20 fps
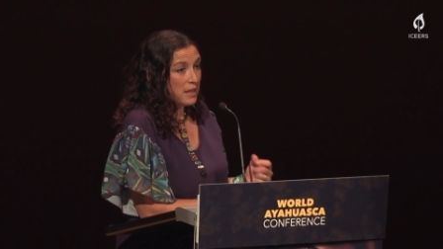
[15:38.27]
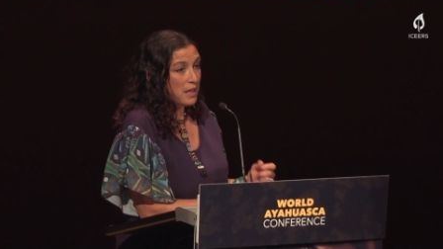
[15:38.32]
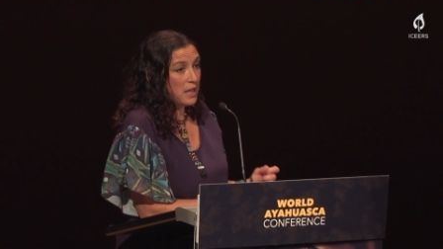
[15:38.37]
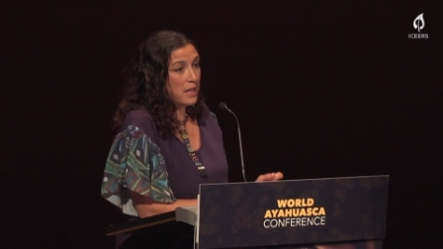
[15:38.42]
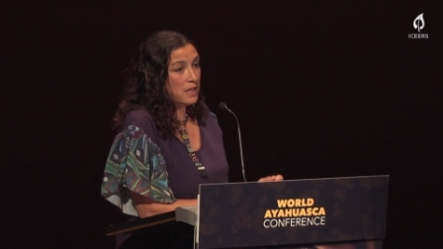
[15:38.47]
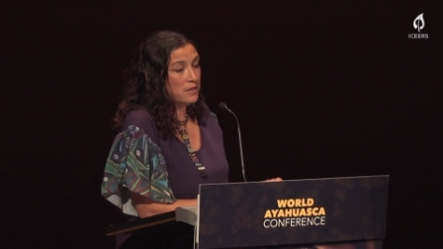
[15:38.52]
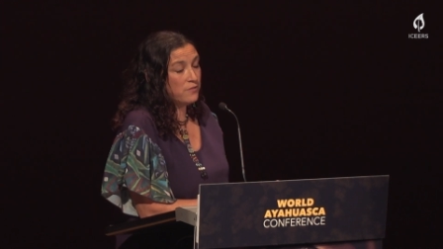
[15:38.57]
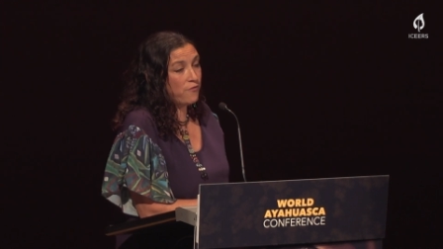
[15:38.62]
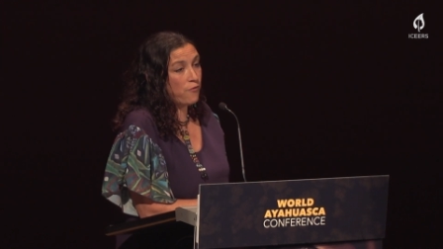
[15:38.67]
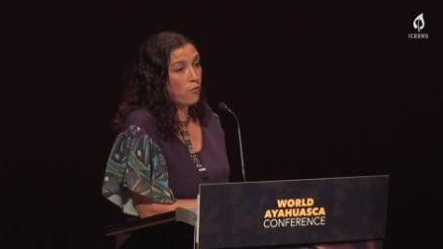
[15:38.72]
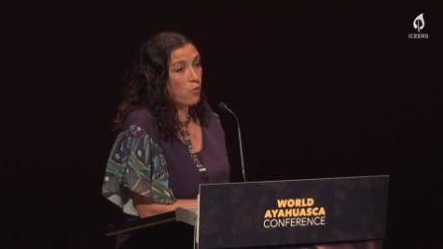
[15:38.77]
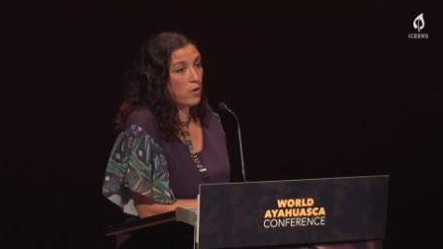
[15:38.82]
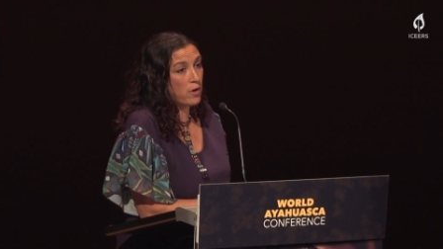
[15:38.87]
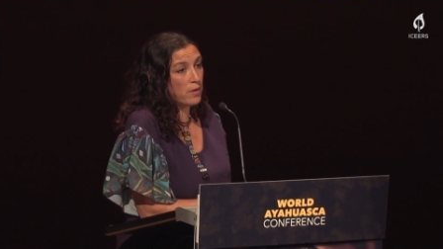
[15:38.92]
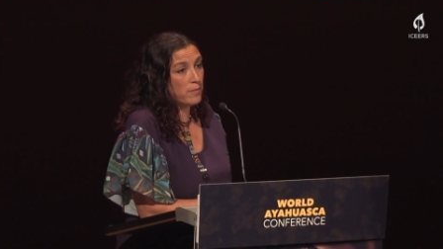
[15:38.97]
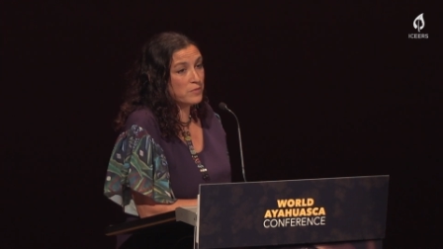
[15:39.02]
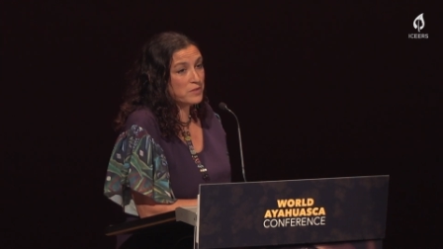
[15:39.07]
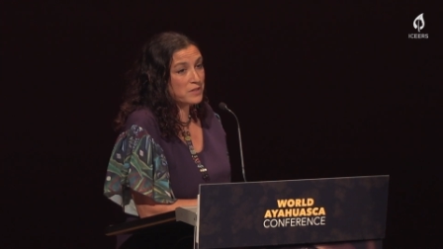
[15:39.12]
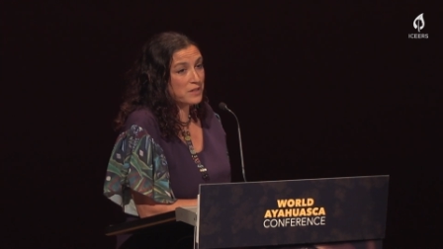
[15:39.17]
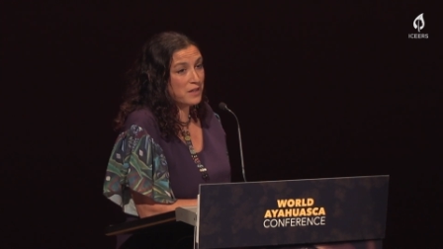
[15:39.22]
and
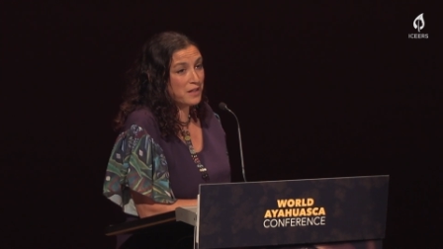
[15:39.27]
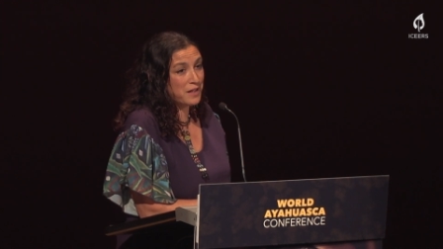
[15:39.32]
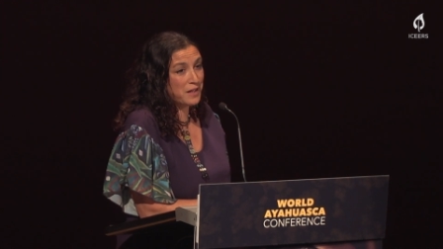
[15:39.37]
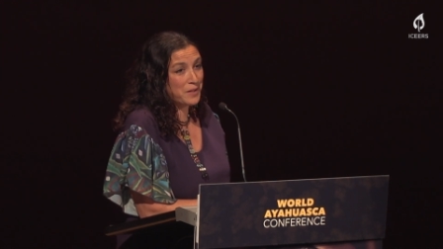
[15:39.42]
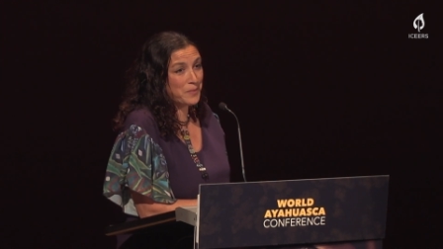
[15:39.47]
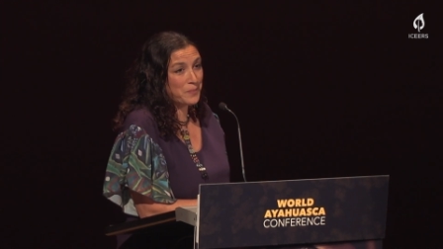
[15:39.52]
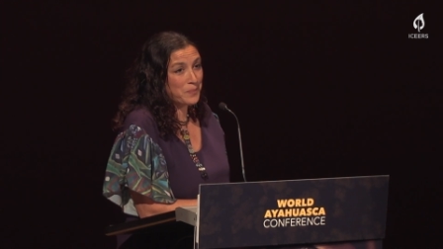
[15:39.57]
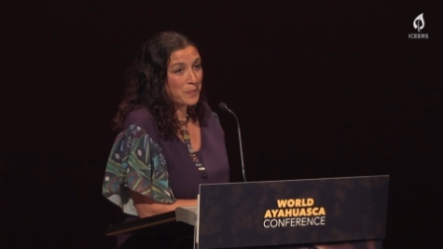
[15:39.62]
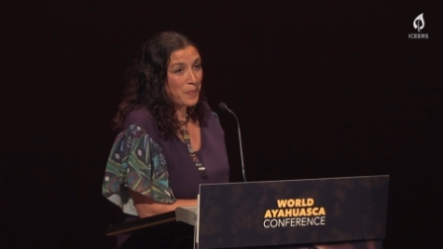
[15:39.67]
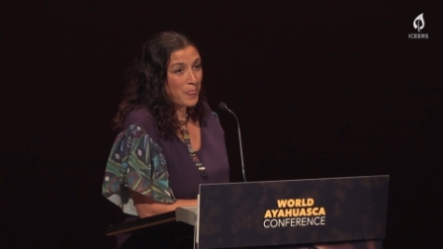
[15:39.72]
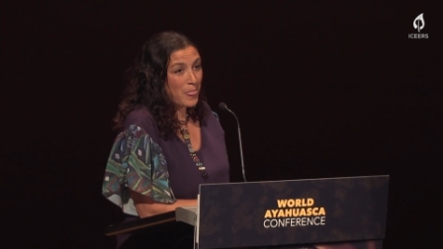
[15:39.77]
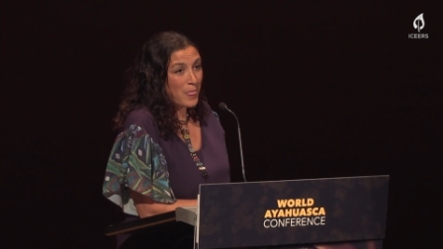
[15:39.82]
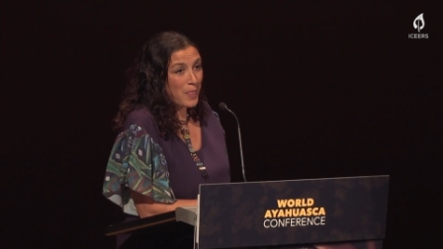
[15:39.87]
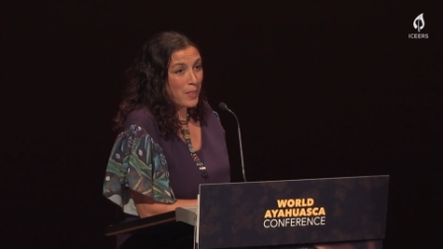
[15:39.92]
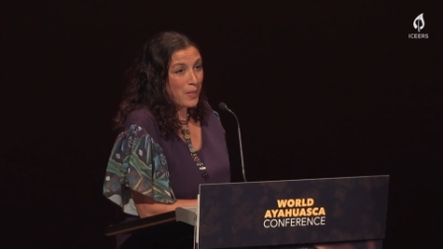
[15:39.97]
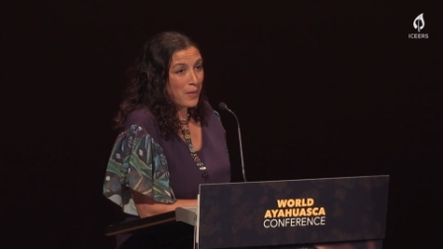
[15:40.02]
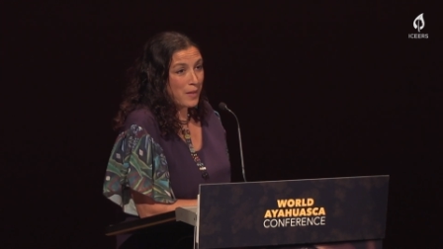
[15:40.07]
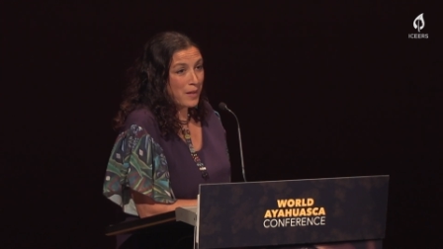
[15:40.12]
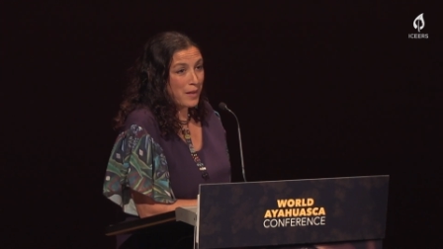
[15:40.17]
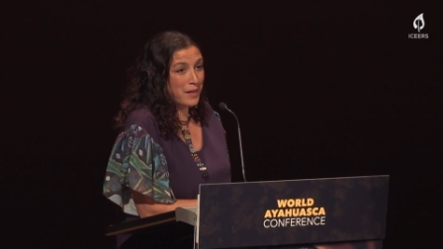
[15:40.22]
formed an
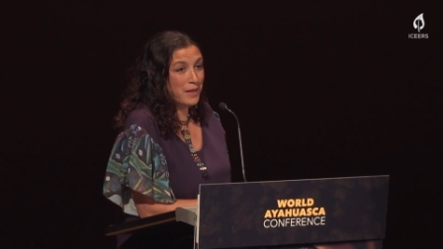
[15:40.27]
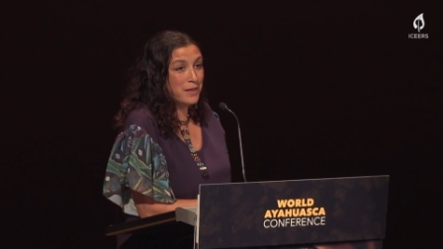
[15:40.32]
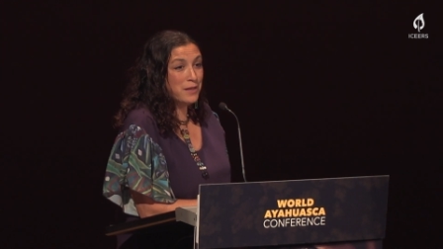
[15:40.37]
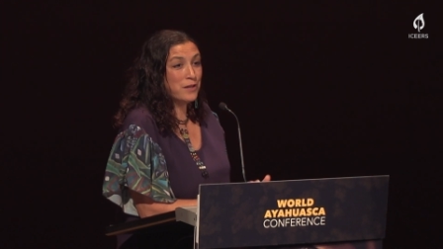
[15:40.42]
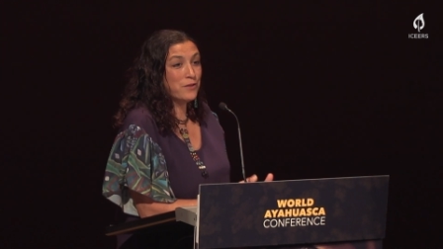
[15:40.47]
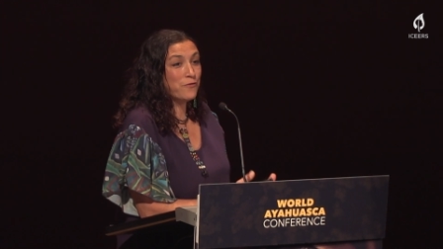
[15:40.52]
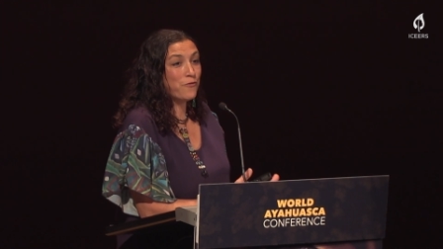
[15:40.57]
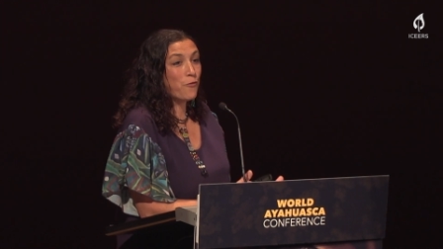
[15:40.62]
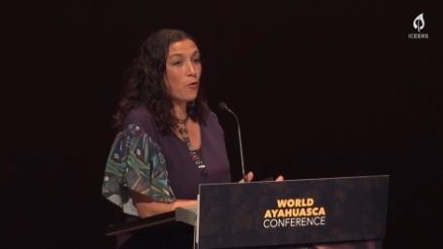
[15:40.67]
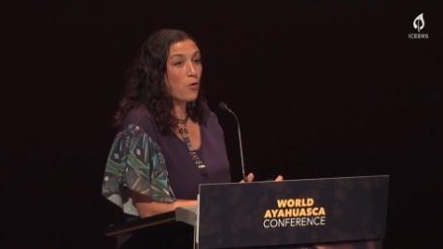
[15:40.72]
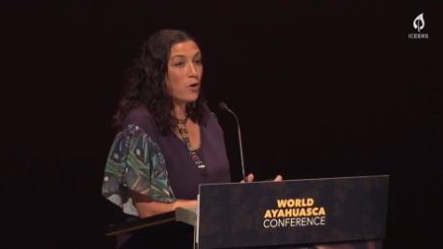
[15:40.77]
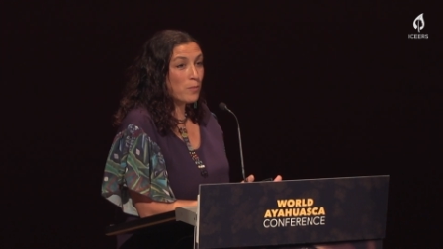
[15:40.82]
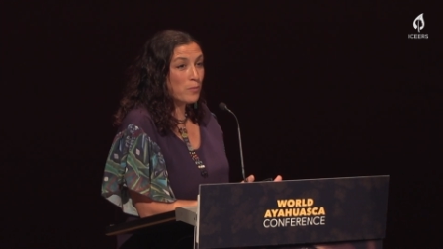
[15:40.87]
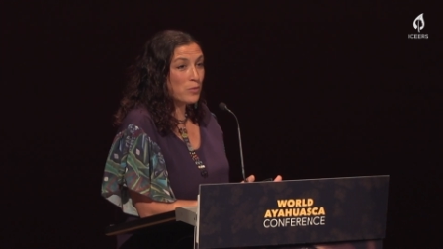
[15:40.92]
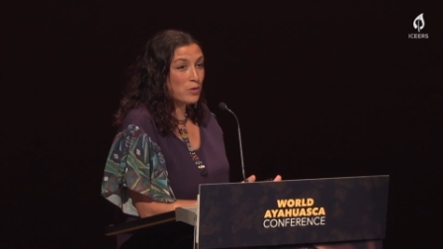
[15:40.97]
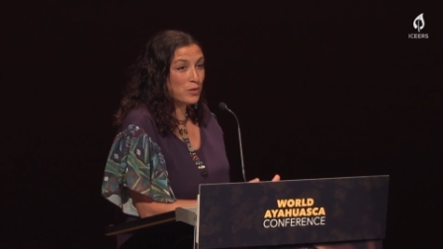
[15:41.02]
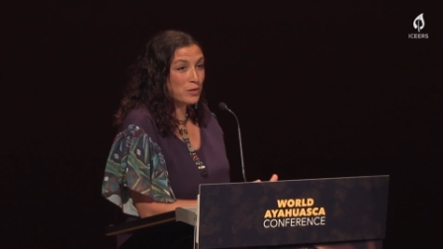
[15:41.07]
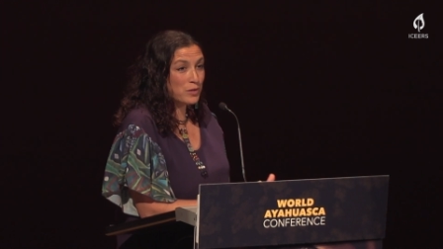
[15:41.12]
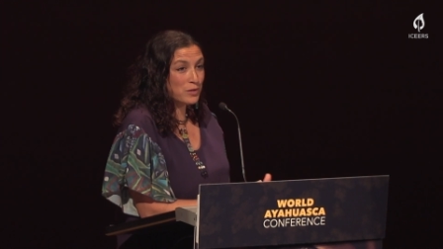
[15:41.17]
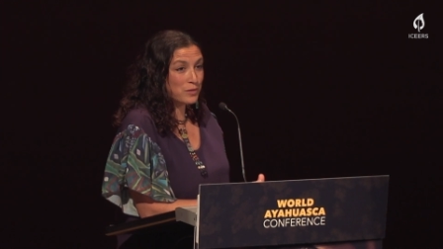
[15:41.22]

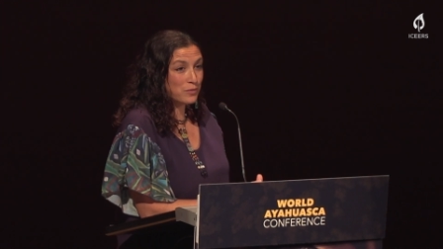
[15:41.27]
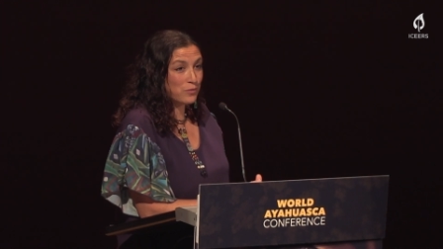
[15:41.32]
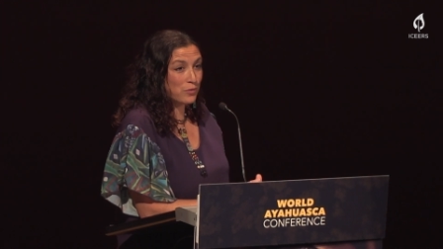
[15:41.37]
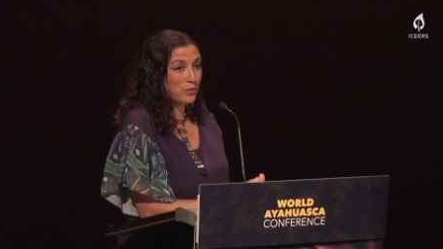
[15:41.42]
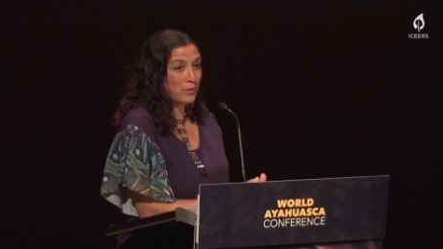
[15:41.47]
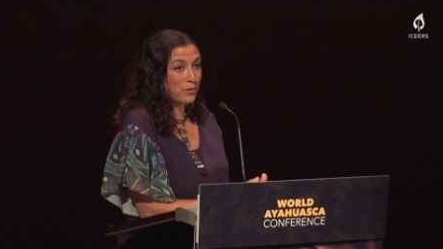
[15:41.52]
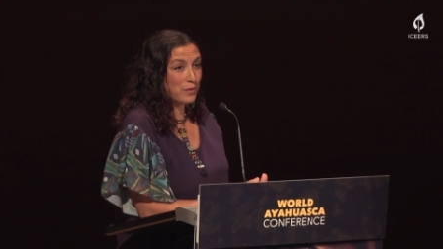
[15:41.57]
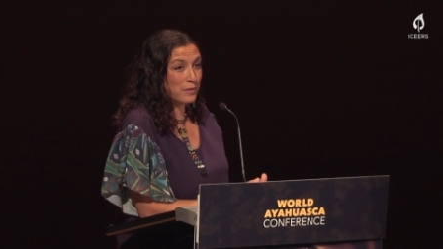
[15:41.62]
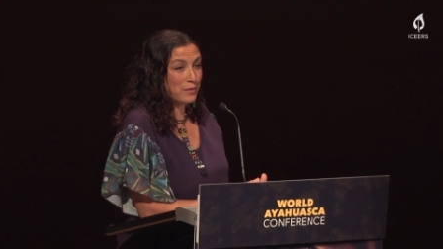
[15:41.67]
informal